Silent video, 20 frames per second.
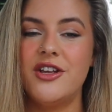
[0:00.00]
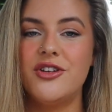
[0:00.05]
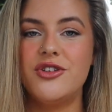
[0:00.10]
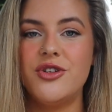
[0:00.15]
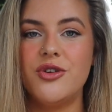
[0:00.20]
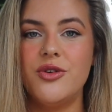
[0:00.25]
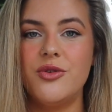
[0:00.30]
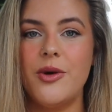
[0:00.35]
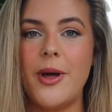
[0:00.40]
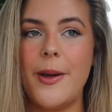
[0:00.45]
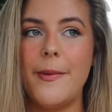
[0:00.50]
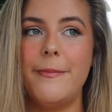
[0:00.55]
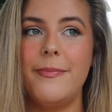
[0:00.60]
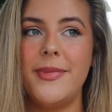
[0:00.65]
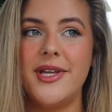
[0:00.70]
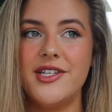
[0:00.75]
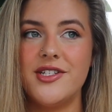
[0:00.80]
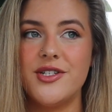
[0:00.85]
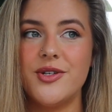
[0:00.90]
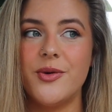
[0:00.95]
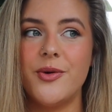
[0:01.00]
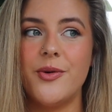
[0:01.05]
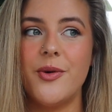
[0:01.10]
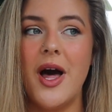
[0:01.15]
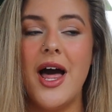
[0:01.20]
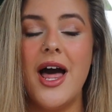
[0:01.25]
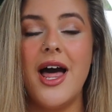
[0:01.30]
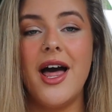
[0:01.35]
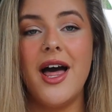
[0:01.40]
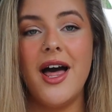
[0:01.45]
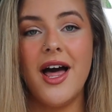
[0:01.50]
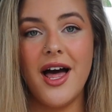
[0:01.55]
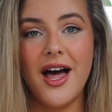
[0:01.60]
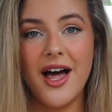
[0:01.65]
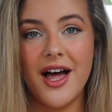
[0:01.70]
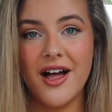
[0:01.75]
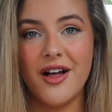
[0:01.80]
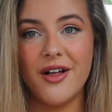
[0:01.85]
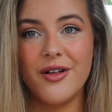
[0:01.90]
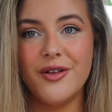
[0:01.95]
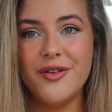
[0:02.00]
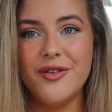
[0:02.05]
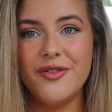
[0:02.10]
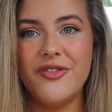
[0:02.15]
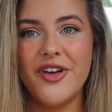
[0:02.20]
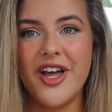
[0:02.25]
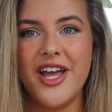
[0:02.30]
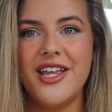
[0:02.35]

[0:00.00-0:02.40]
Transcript: to mental health,